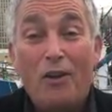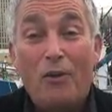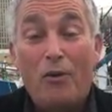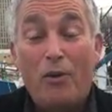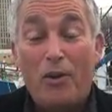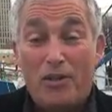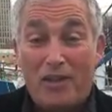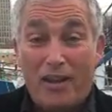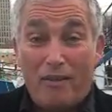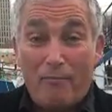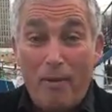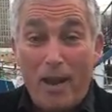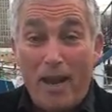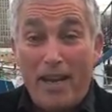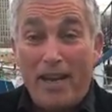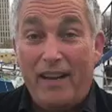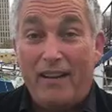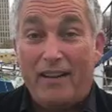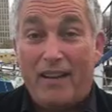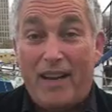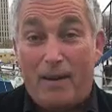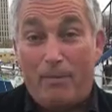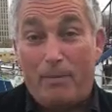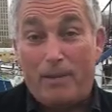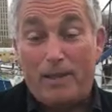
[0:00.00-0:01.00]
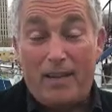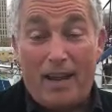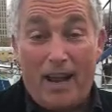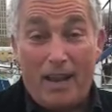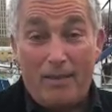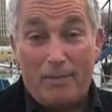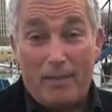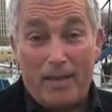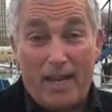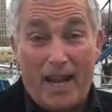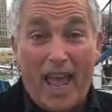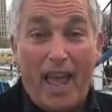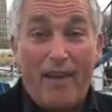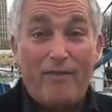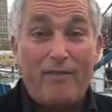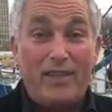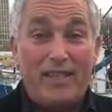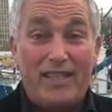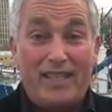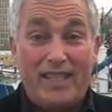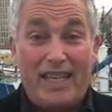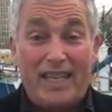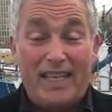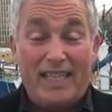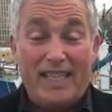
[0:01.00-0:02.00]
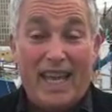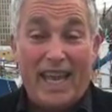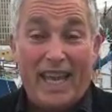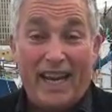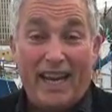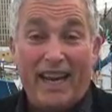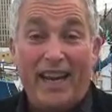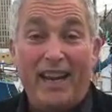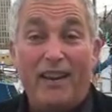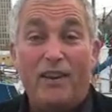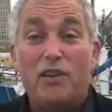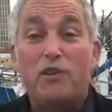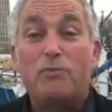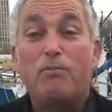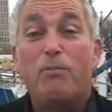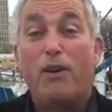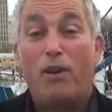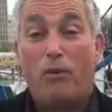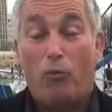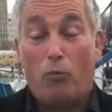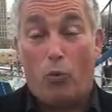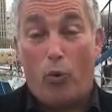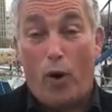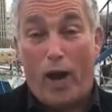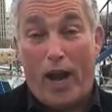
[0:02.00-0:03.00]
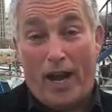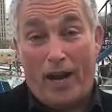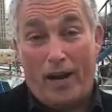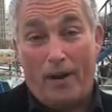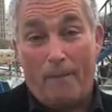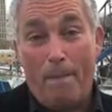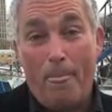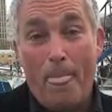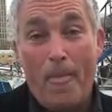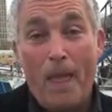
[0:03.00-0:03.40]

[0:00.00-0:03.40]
which I've been here a couple times and haven't seen yet. I hear it's pretty rare.